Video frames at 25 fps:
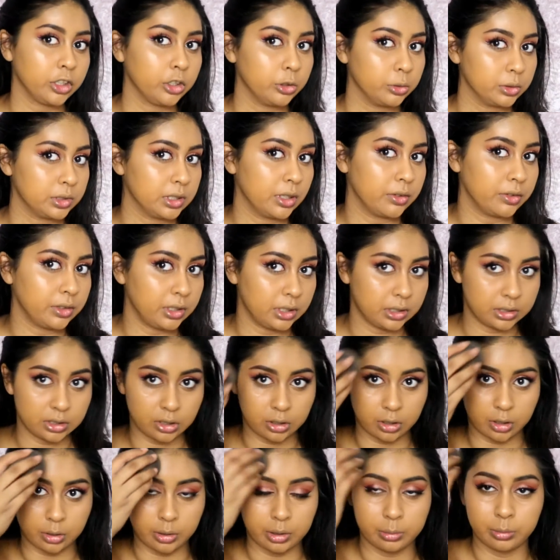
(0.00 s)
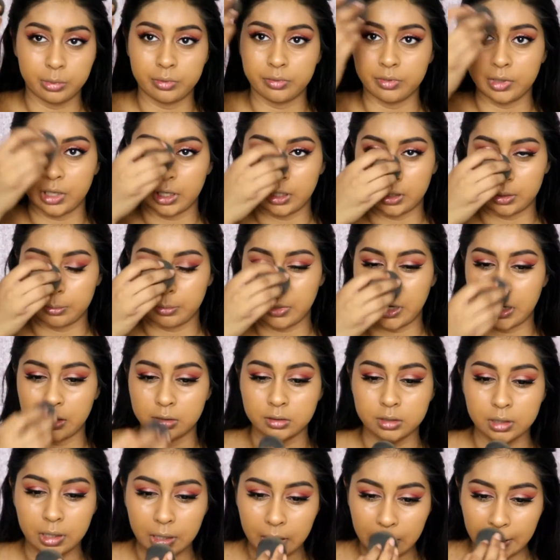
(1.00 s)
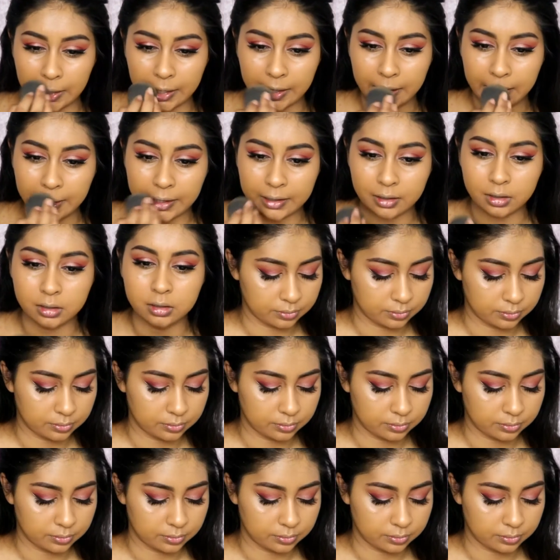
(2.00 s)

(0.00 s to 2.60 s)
you would definitely need to go in with like a powder highlight.